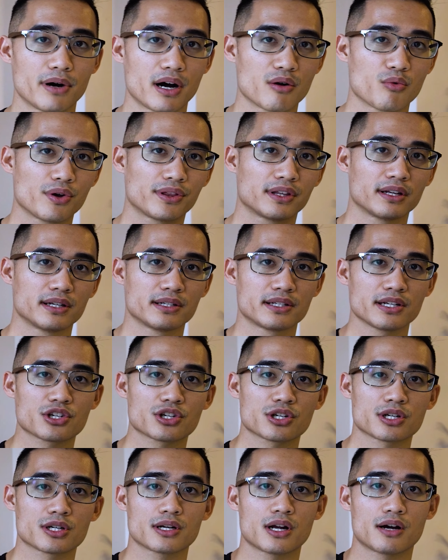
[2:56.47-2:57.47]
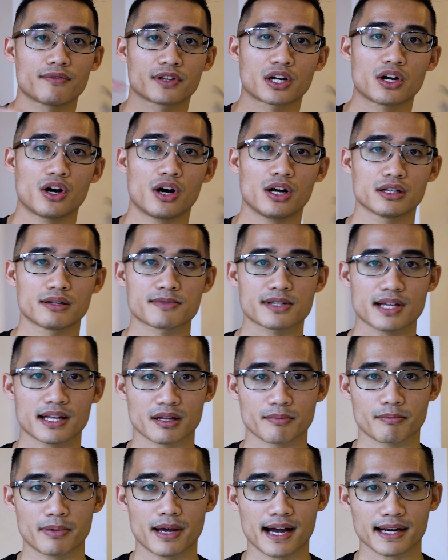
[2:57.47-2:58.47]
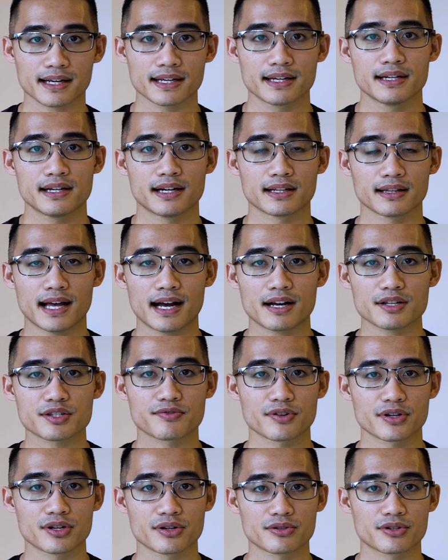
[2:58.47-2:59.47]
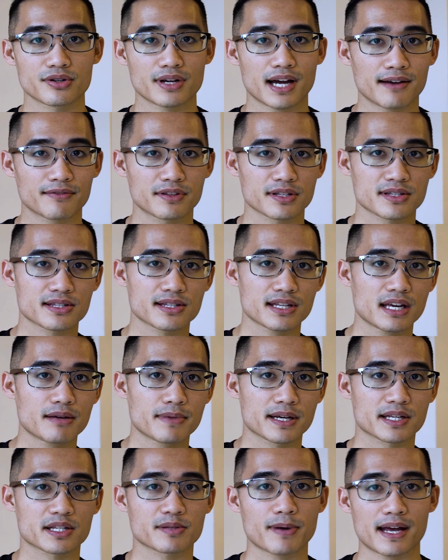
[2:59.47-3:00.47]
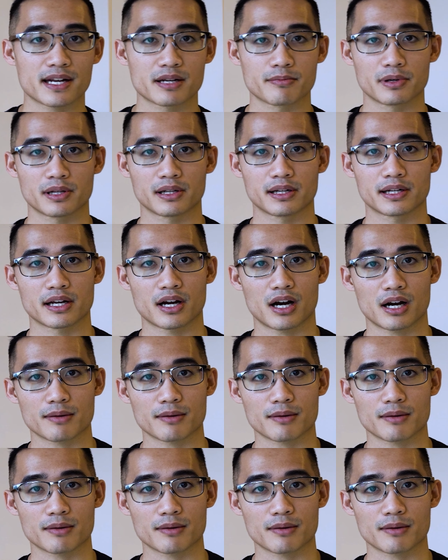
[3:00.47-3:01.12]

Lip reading: but with the addition of the columns at the back, allows for you to have the same expandability